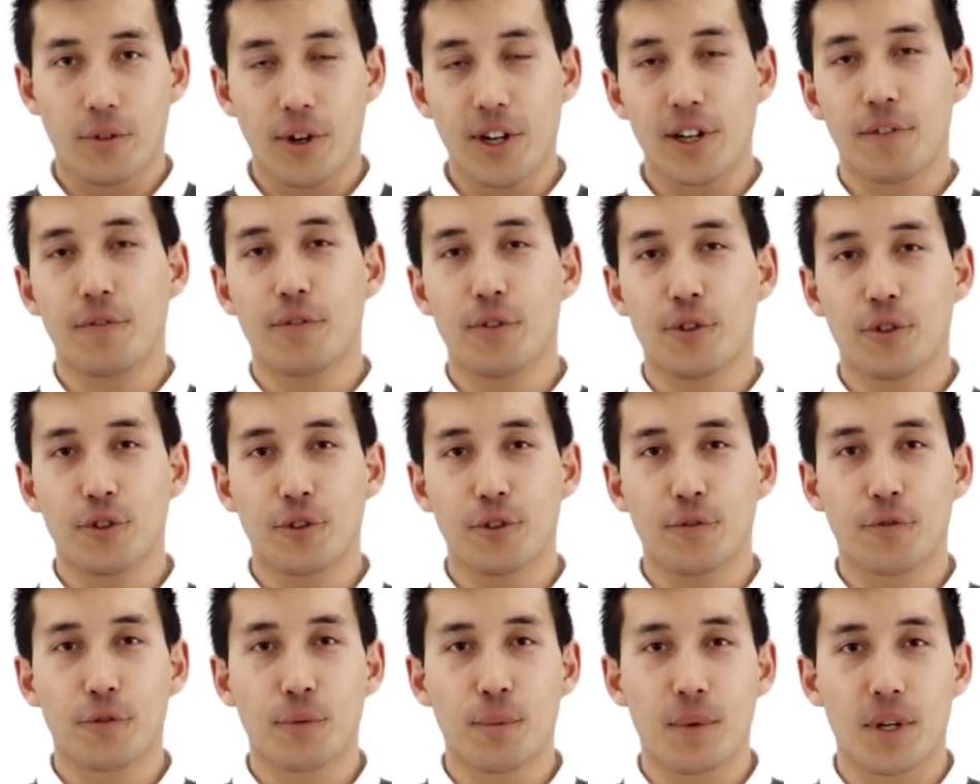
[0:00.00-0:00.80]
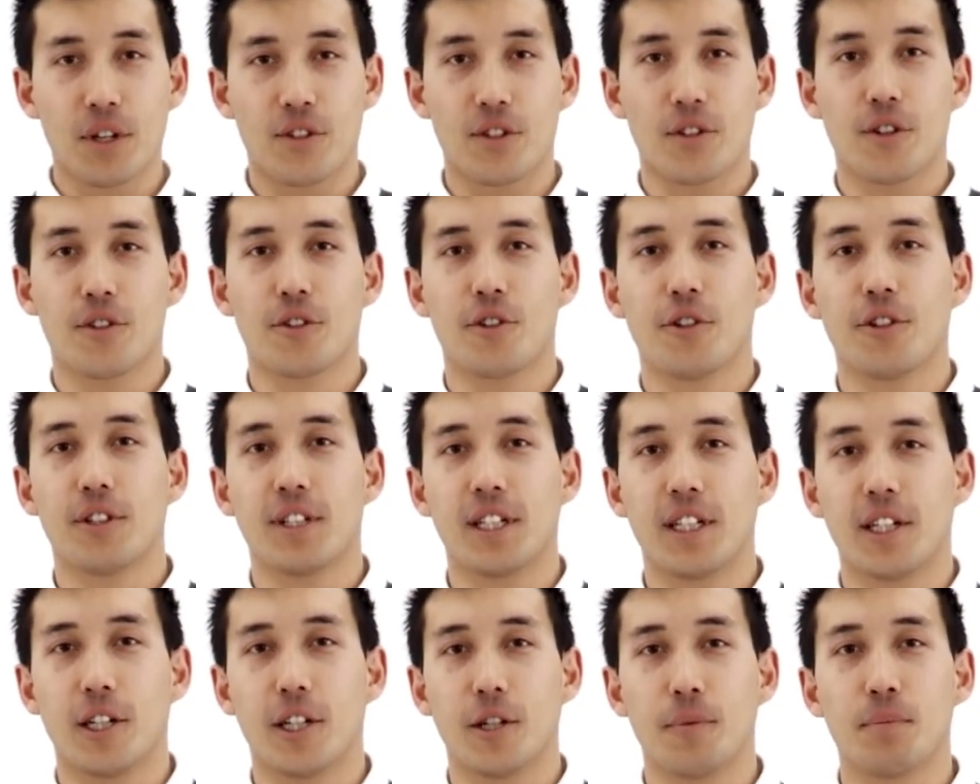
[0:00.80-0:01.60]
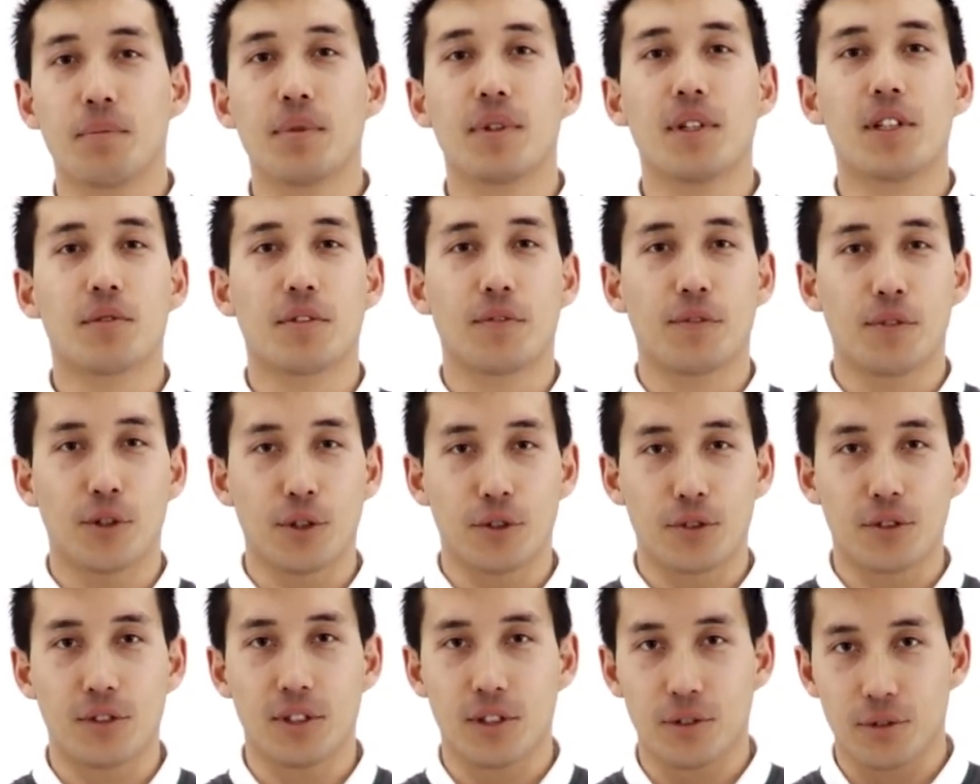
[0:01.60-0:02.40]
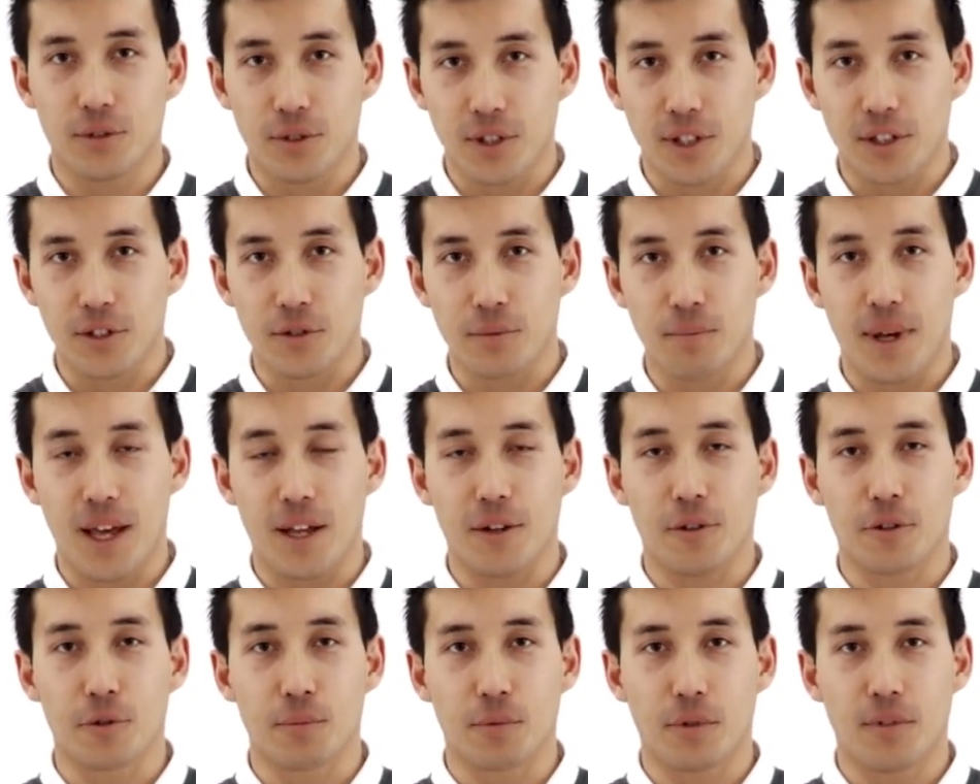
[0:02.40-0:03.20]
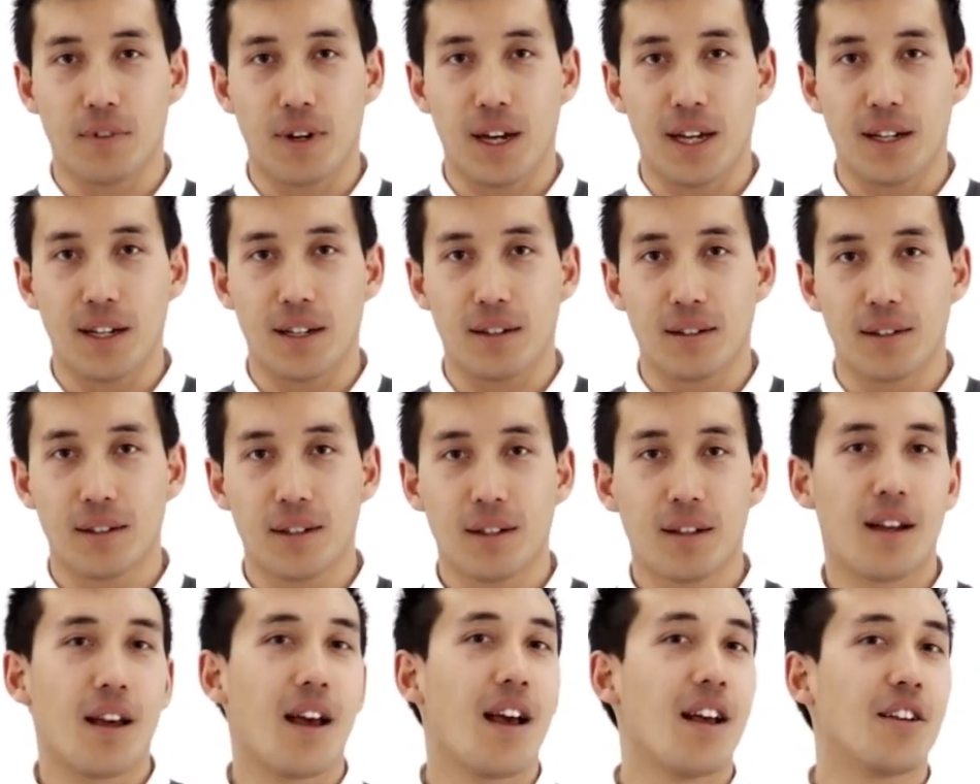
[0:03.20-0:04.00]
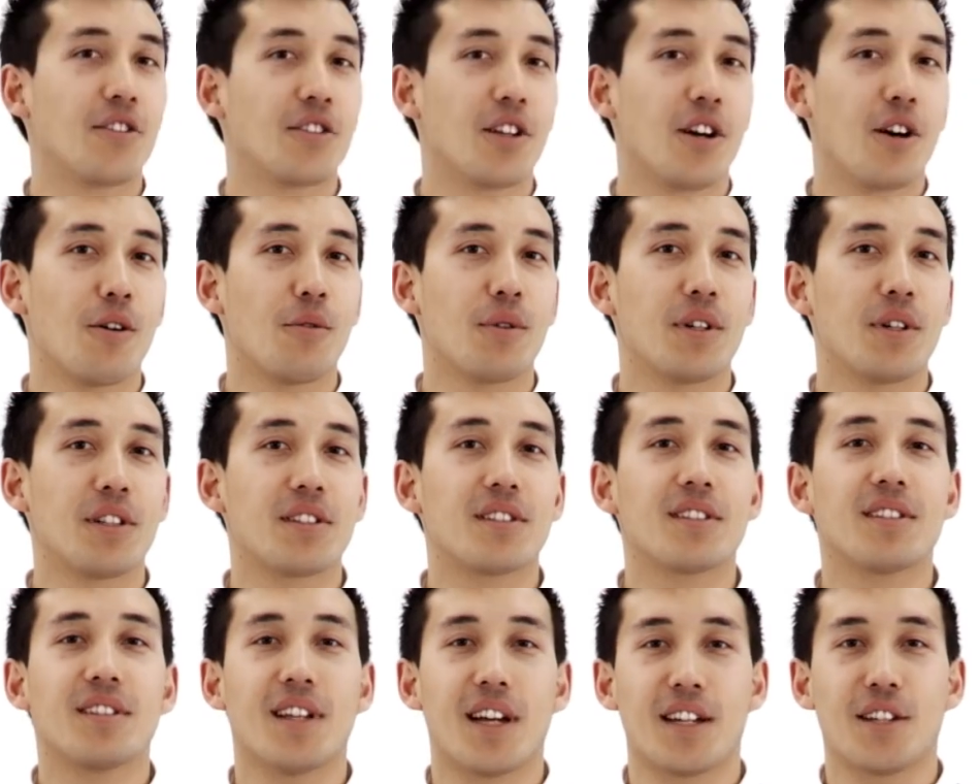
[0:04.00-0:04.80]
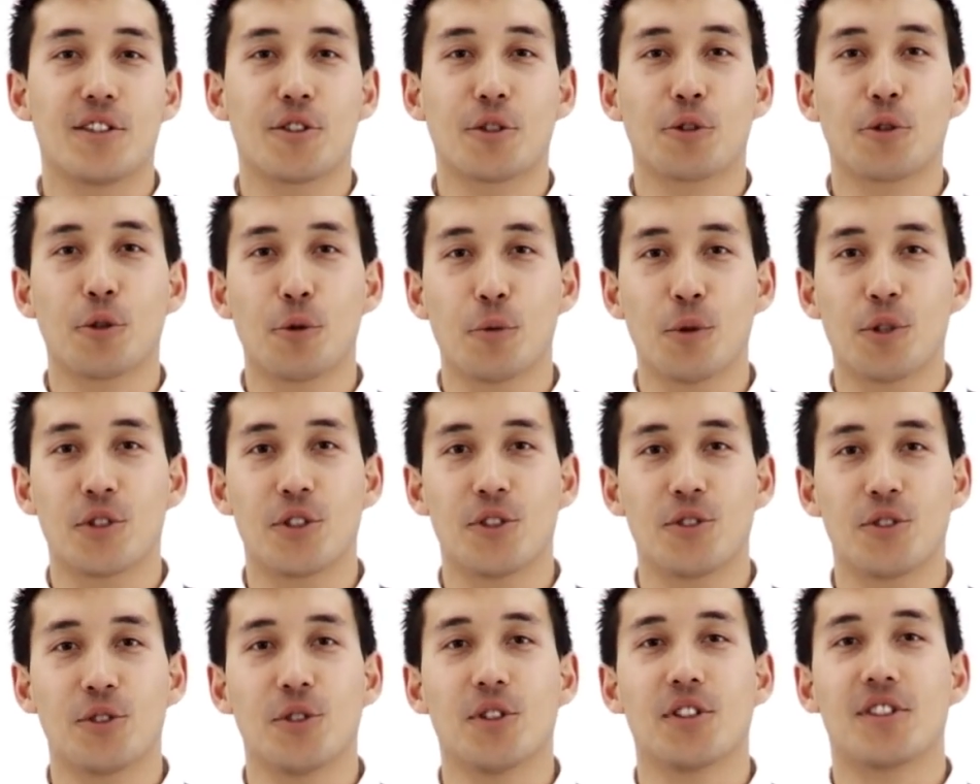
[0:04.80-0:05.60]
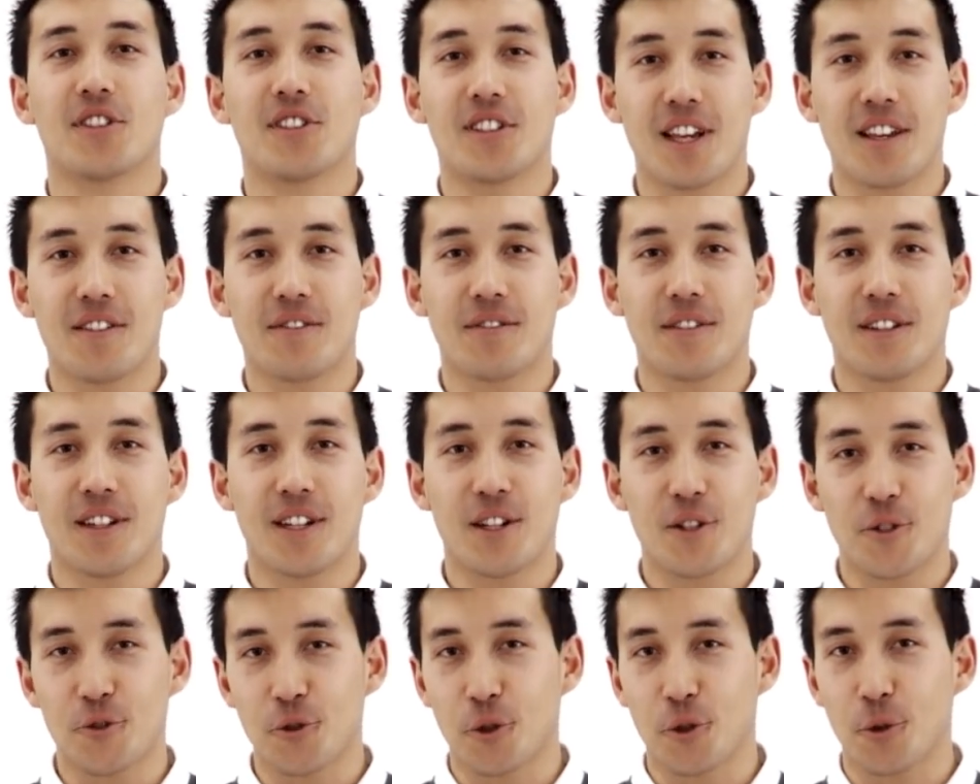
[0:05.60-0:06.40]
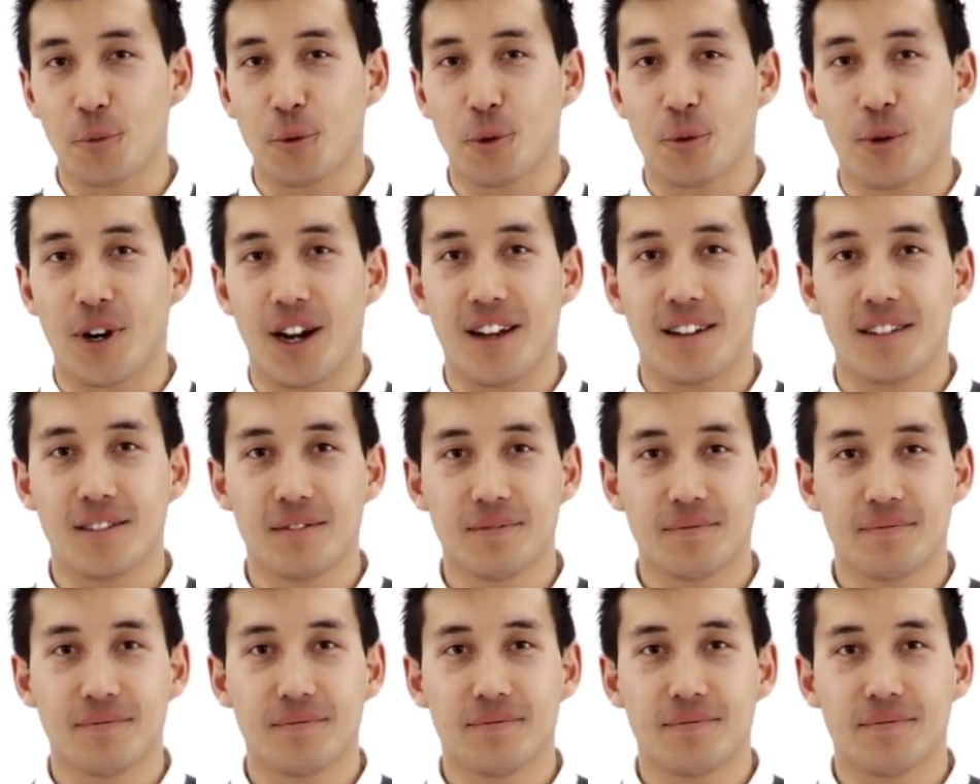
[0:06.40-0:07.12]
For any further information on your Deere, please refer to the instruction manuals provided. As always, the Dainese crew wishes you a safe and enjoyable ride.